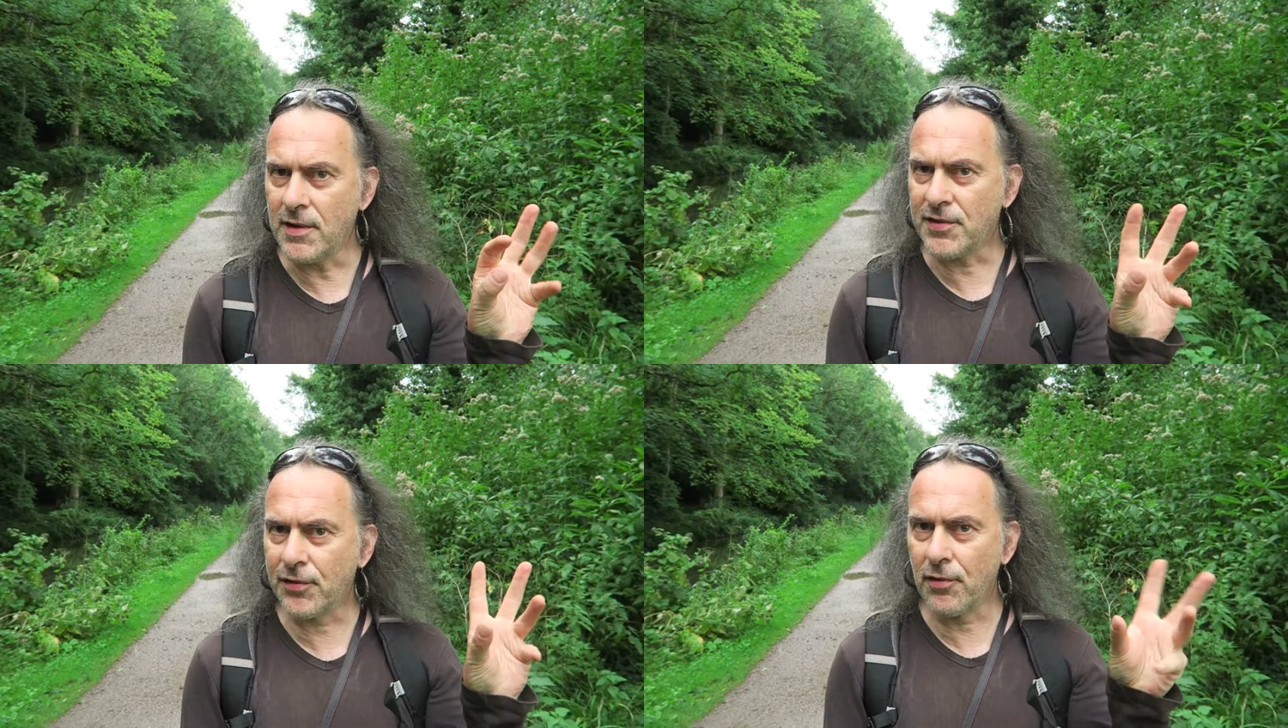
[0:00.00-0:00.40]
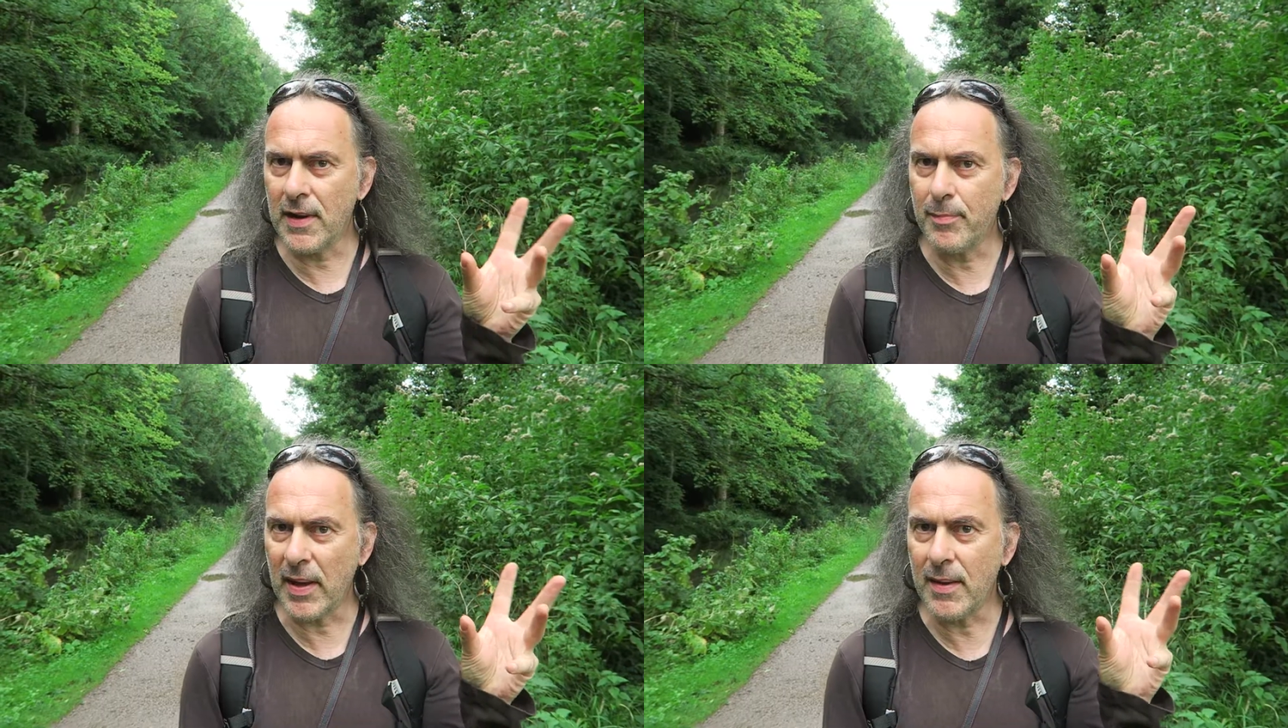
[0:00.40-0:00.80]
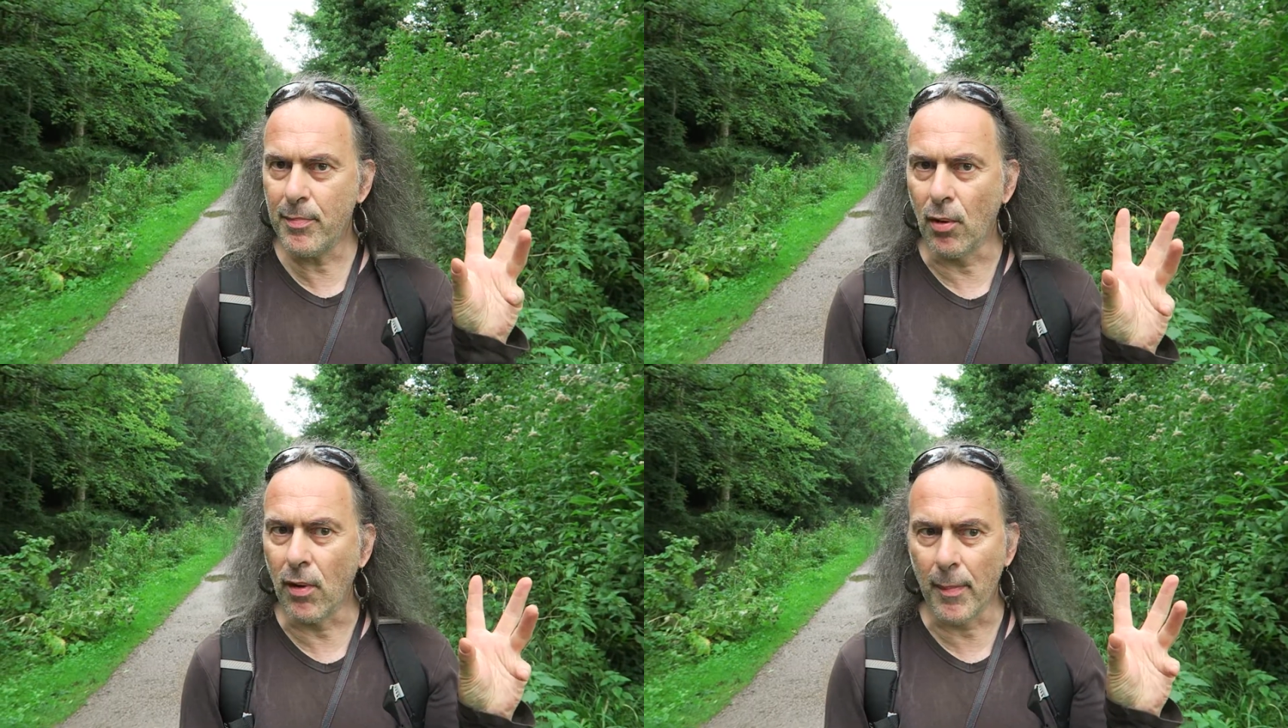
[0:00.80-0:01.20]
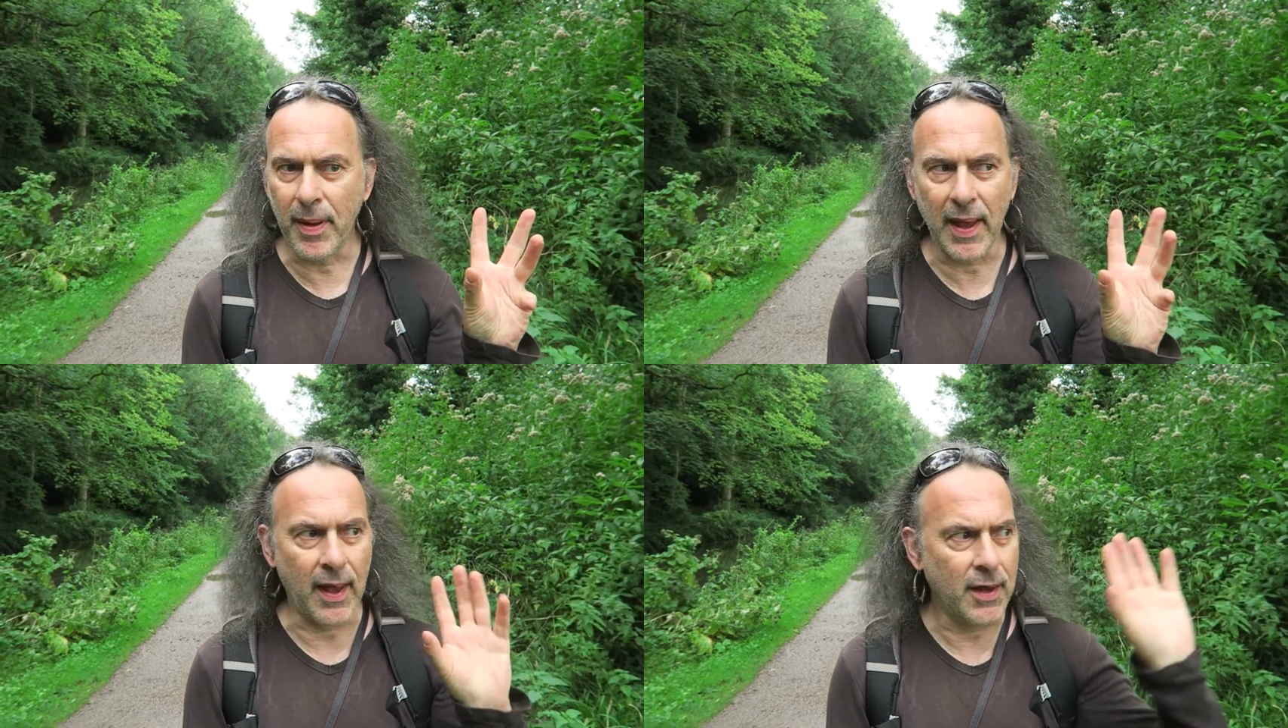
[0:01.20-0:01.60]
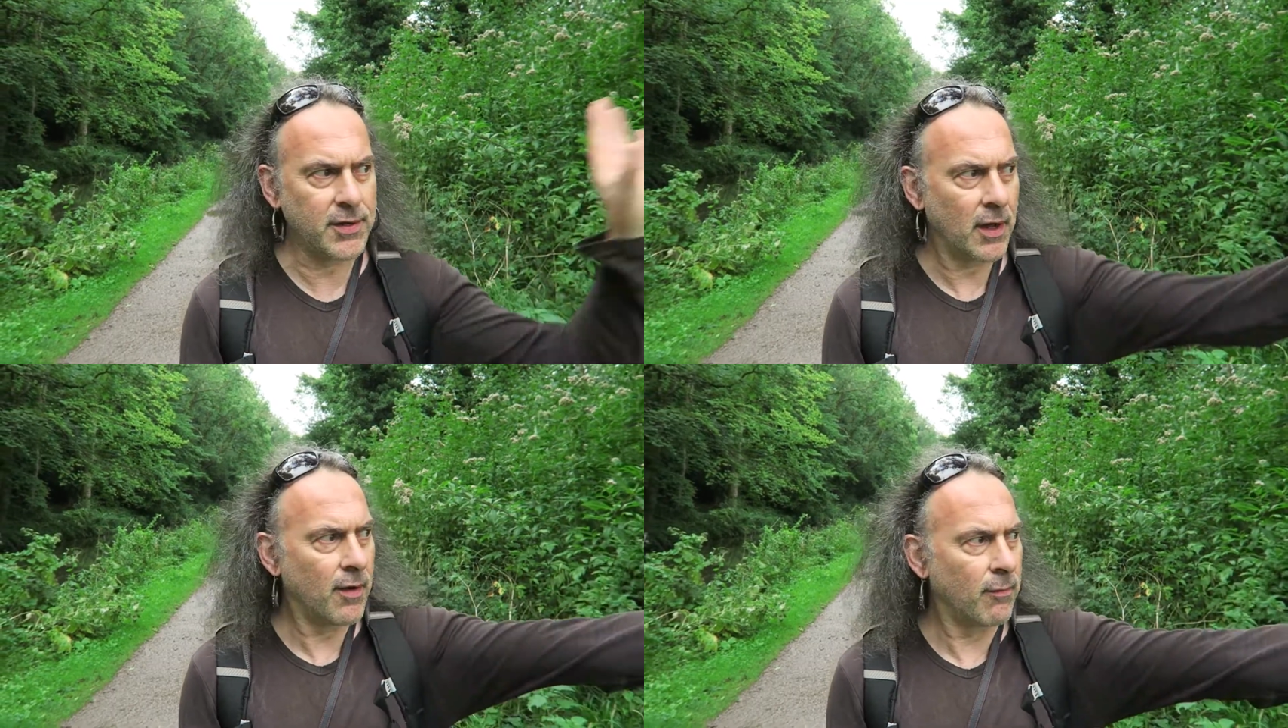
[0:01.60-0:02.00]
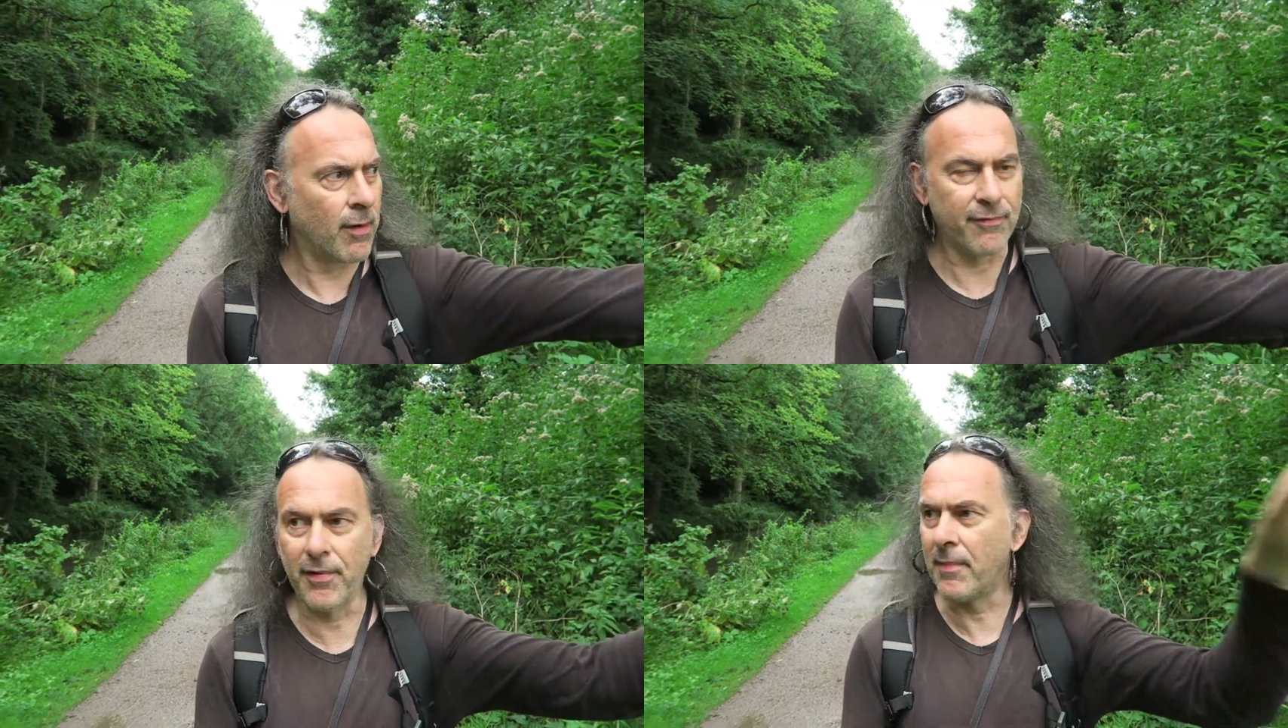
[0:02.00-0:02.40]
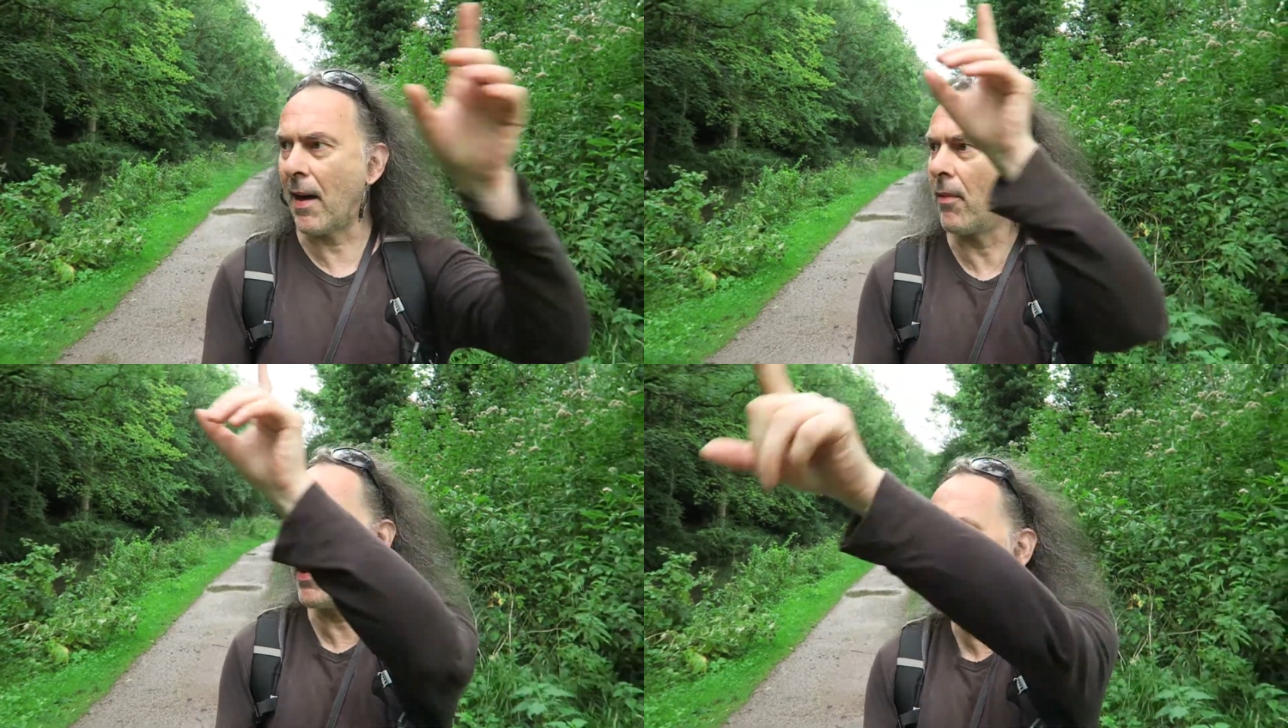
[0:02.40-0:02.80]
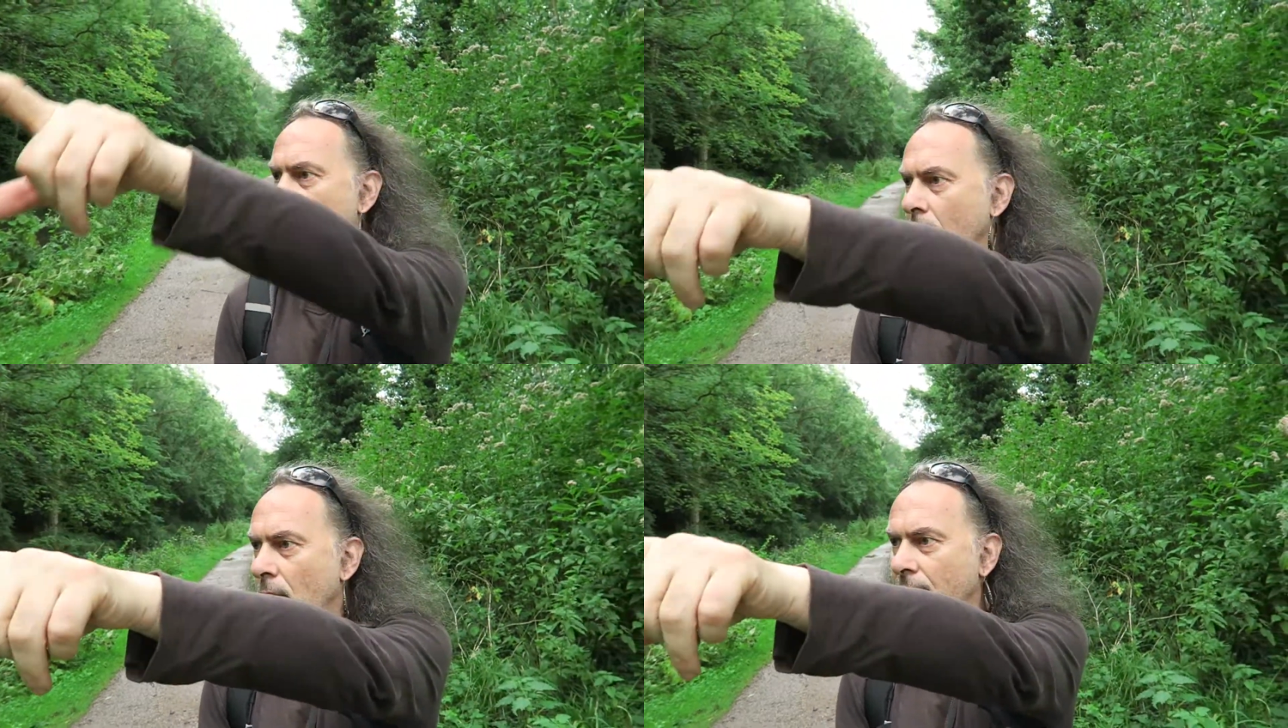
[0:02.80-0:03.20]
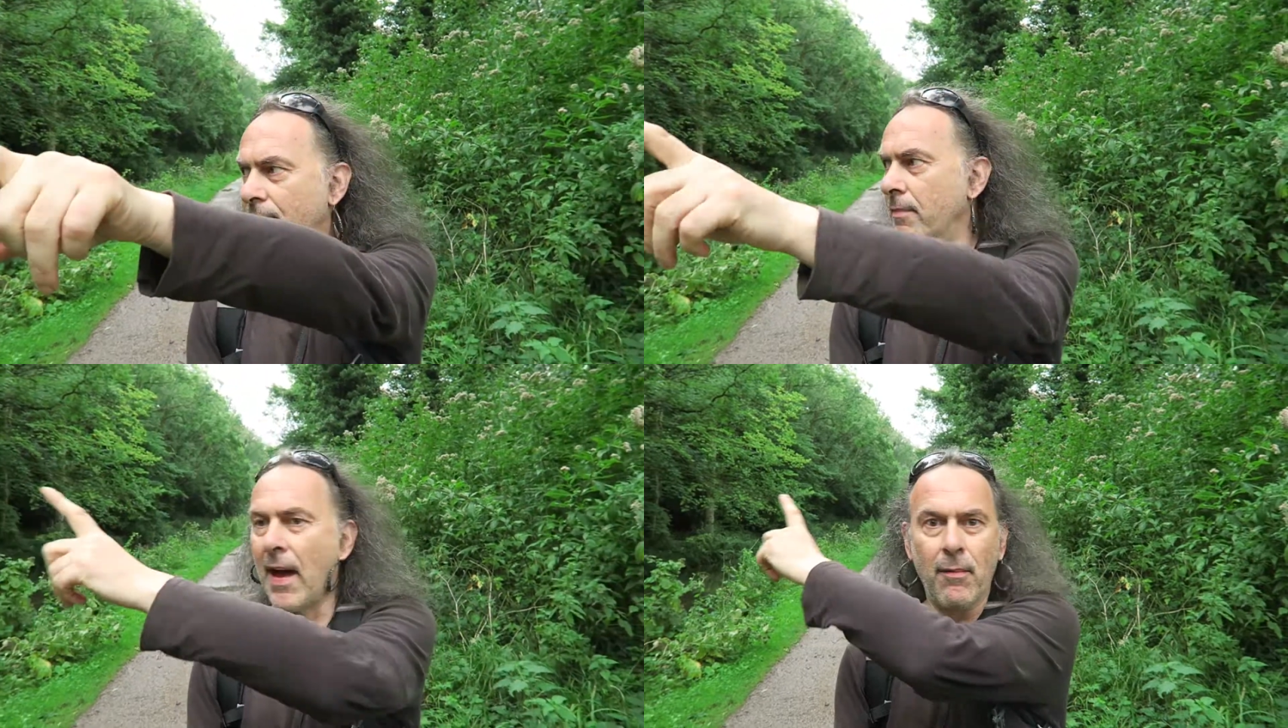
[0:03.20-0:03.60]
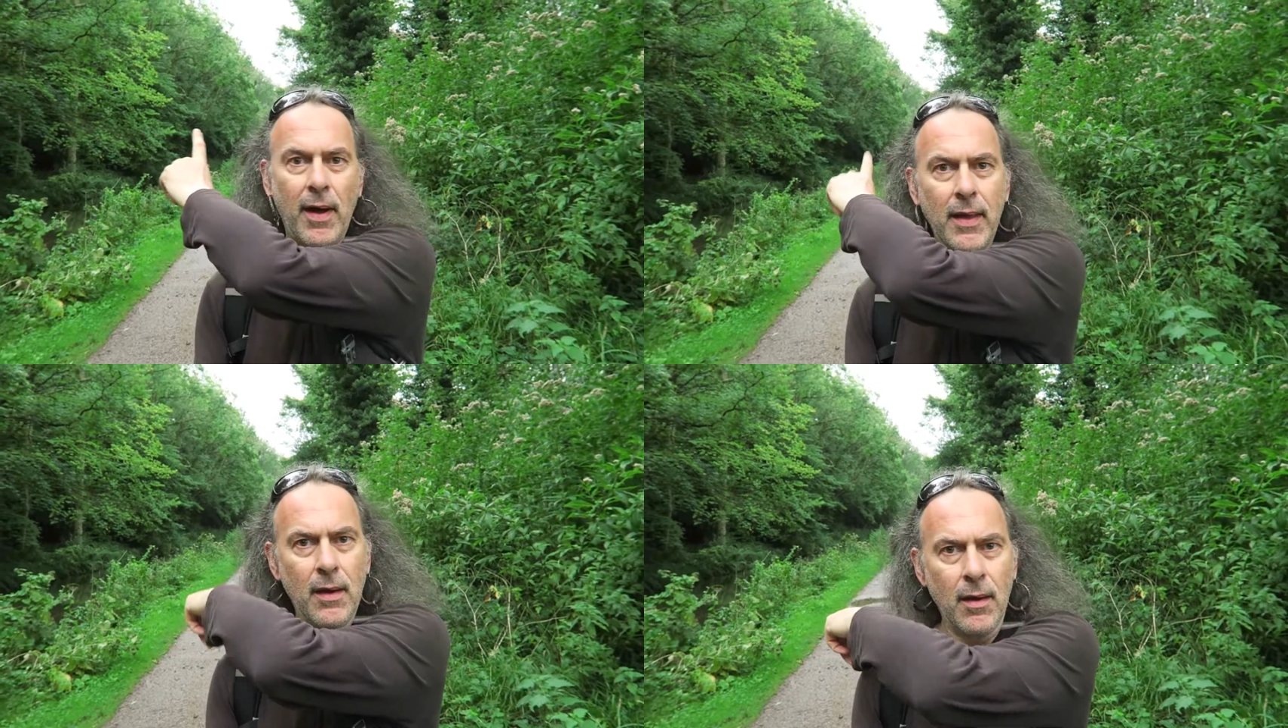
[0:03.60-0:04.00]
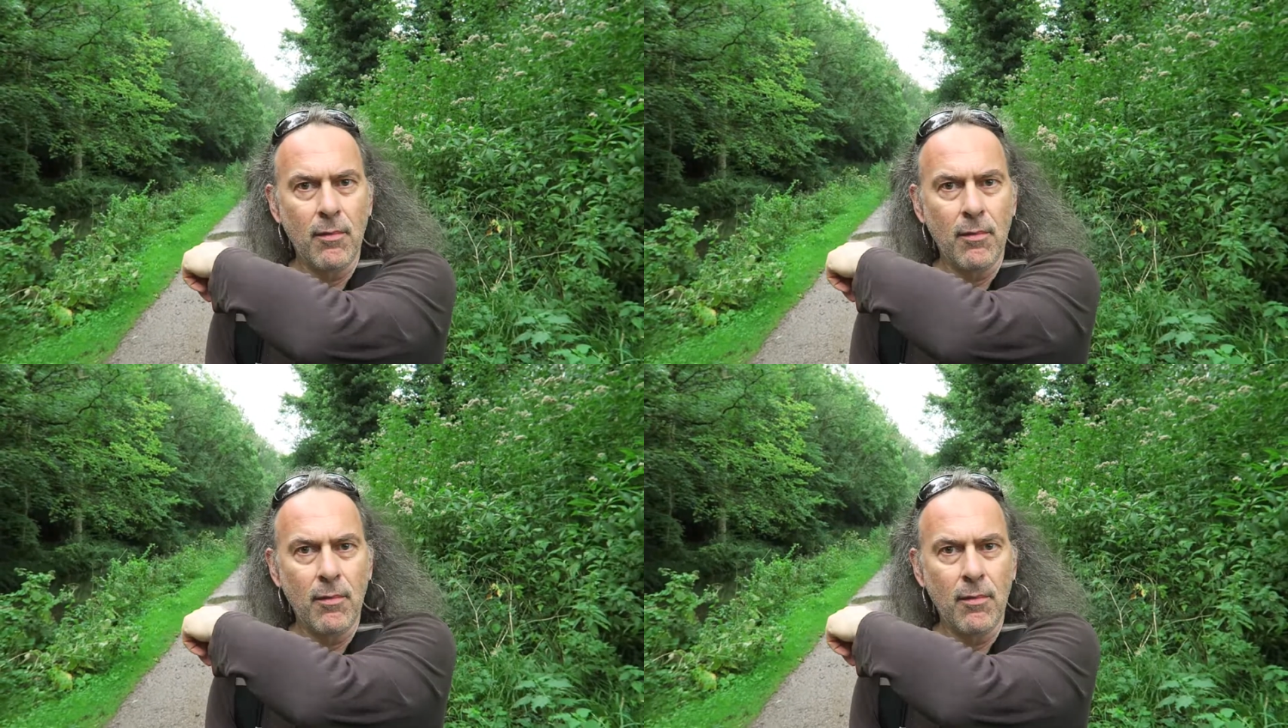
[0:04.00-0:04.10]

these 3 people appeared, one from that way, one from that way,